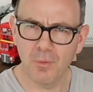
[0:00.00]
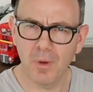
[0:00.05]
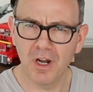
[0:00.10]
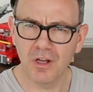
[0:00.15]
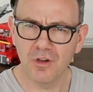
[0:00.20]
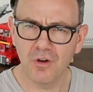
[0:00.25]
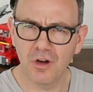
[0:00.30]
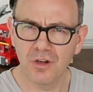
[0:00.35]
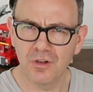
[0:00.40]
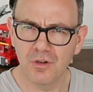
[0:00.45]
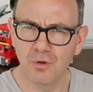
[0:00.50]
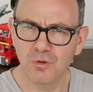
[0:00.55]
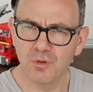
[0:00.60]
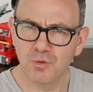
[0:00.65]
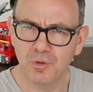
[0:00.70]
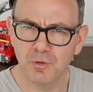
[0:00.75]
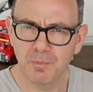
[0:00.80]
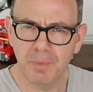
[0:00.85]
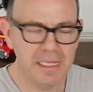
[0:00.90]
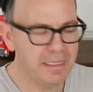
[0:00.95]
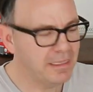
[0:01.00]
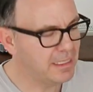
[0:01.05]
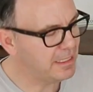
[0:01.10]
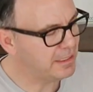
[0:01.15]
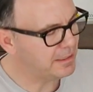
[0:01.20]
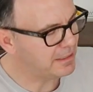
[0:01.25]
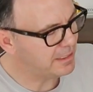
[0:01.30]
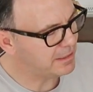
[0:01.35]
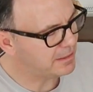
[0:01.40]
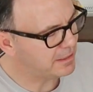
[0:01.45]
other one I got, of course, was being
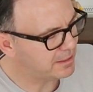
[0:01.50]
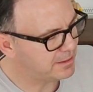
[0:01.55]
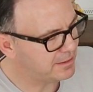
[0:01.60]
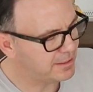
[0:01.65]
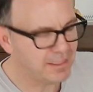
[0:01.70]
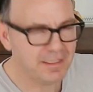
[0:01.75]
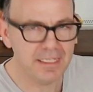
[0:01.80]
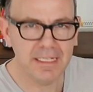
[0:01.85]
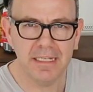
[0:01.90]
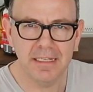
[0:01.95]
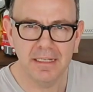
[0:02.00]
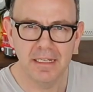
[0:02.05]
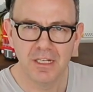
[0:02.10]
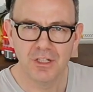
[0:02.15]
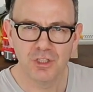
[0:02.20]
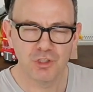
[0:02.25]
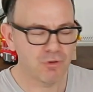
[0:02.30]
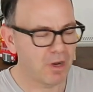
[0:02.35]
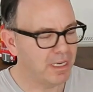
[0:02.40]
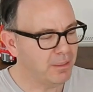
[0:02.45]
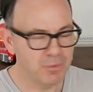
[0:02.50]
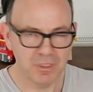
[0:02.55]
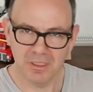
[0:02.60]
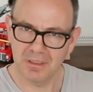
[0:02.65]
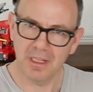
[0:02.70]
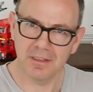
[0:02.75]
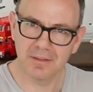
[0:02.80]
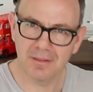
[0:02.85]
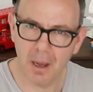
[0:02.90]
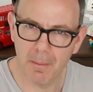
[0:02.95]
the city train,
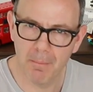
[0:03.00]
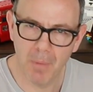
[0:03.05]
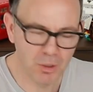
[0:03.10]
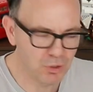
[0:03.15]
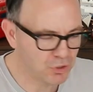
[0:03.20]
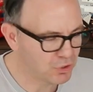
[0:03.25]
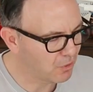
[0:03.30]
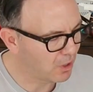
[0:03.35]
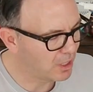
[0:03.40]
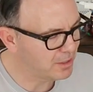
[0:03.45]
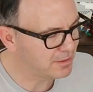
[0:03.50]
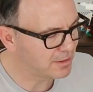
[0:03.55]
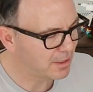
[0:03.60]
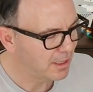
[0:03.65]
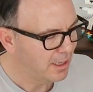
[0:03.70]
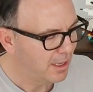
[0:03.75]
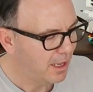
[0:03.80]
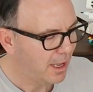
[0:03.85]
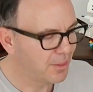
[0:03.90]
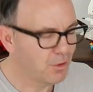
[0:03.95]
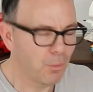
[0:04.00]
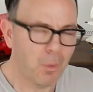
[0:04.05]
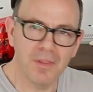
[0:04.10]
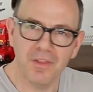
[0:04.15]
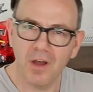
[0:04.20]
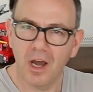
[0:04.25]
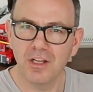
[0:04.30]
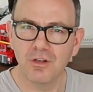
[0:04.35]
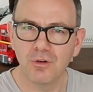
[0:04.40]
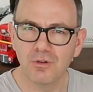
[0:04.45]
which does come motorised. And the
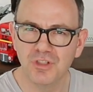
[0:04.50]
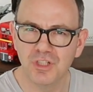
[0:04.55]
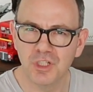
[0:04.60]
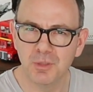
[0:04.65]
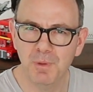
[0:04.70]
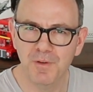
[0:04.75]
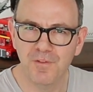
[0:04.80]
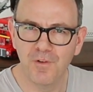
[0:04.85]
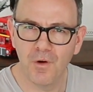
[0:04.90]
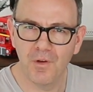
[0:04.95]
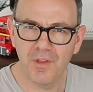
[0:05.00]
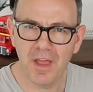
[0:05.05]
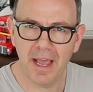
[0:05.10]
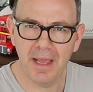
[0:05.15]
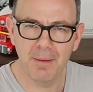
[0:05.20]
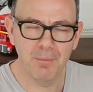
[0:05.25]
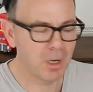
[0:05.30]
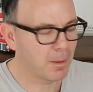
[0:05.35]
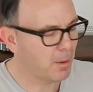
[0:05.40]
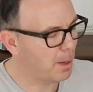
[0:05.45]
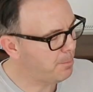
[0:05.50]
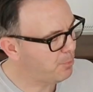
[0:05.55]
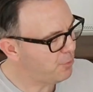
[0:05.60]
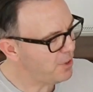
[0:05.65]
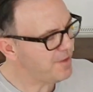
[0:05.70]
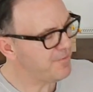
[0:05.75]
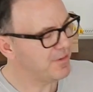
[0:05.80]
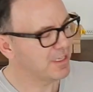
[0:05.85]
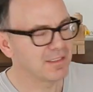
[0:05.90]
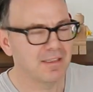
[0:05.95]
one that I got just before that in one of my
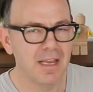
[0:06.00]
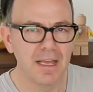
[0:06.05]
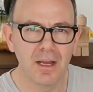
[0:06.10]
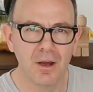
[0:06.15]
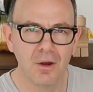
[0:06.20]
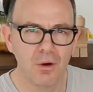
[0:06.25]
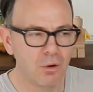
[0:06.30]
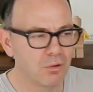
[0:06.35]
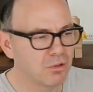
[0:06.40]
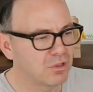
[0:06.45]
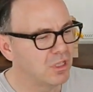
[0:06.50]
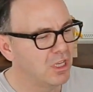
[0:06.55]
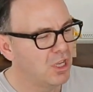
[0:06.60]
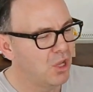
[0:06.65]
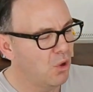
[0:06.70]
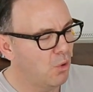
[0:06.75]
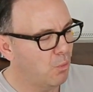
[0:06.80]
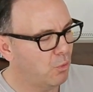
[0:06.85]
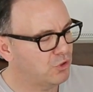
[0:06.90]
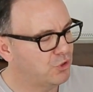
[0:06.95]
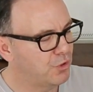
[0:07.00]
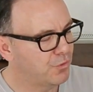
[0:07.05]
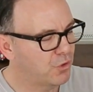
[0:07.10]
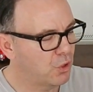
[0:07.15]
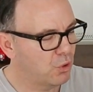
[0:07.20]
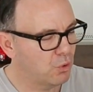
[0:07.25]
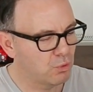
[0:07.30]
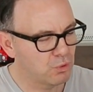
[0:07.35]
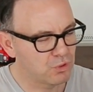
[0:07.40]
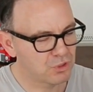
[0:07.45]
previous Lego hauls was, of
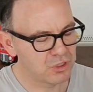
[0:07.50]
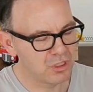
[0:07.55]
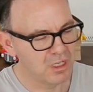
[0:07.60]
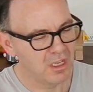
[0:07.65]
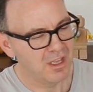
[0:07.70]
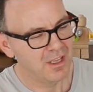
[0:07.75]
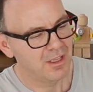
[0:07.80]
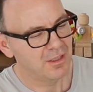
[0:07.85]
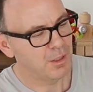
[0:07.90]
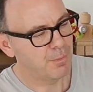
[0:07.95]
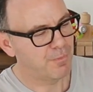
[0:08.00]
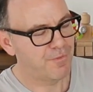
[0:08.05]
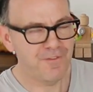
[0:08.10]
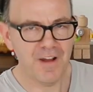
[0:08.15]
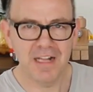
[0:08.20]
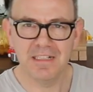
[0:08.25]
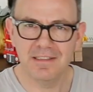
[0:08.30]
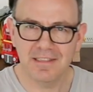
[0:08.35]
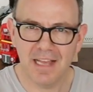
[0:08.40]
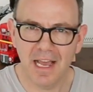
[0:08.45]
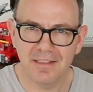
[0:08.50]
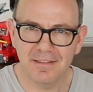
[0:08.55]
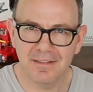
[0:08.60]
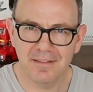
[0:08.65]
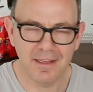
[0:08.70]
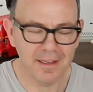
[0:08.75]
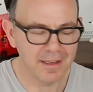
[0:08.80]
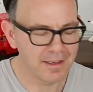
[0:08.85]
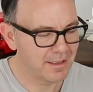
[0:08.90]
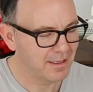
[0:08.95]
course, the
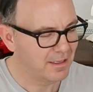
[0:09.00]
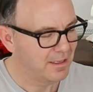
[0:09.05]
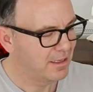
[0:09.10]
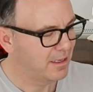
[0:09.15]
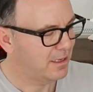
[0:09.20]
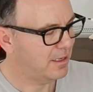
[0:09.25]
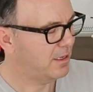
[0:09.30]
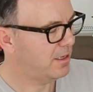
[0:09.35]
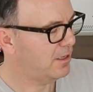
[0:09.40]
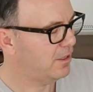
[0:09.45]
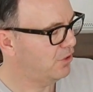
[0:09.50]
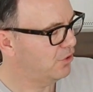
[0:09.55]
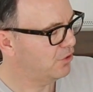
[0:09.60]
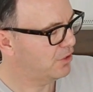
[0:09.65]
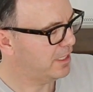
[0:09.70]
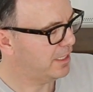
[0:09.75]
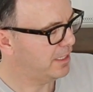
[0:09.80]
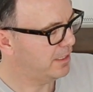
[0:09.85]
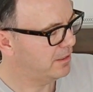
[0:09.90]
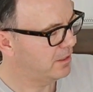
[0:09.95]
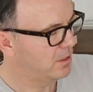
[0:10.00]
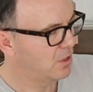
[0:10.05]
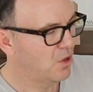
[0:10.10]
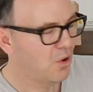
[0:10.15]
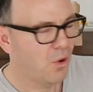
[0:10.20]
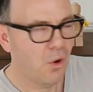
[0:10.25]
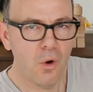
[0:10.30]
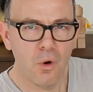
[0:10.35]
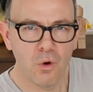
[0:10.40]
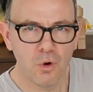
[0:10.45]
fantastic looking
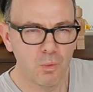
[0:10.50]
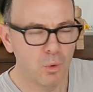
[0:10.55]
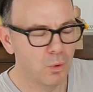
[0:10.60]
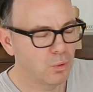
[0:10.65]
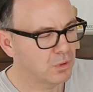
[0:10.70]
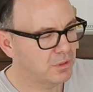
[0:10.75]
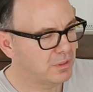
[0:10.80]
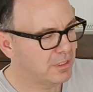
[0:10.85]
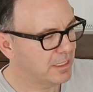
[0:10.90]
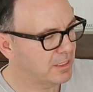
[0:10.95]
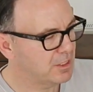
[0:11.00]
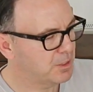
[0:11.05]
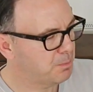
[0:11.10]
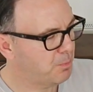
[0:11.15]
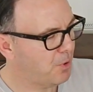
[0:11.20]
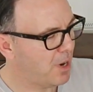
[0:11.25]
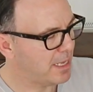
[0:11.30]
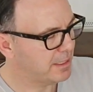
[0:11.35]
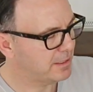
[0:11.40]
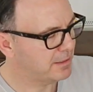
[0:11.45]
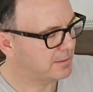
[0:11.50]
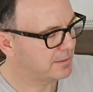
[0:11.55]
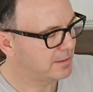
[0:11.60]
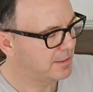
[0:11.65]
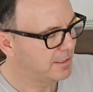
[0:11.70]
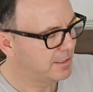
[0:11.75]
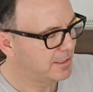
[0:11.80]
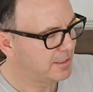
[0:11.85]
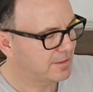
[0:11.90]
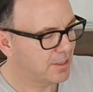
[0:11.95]
Hogwarts
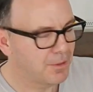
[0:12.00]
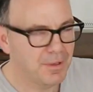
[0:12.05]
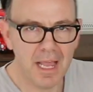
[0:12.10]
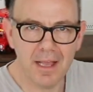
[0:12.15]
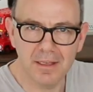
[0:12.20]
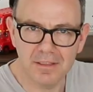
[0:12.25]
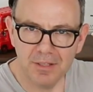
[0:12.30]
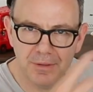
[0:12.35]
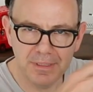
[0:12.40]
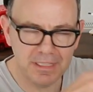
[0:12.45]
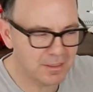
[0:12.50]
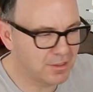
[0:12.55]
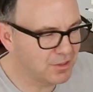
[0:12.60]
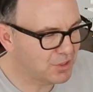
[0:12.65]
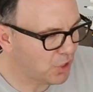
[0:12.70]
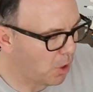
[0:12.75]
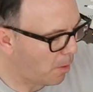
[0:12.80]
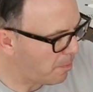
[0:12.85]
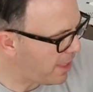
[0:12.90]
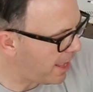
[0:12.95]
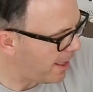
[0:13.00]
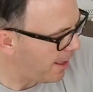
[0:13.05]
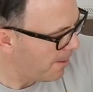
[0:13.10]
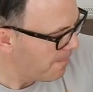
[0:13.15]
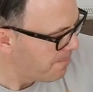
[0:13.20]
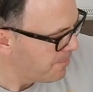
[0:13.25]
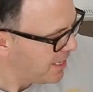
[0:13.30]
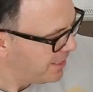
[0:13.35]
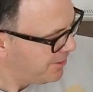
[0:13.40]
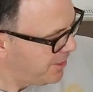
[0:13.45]
Express. So yeah, so it doesn't stop
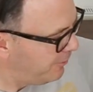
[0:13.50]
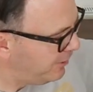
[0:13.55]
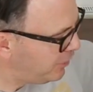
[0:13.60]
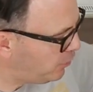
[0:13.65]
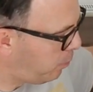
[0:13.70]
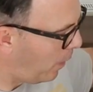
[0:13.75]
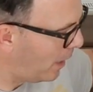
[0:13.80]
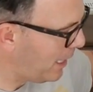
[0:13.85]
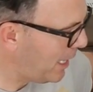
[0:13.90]
there. There is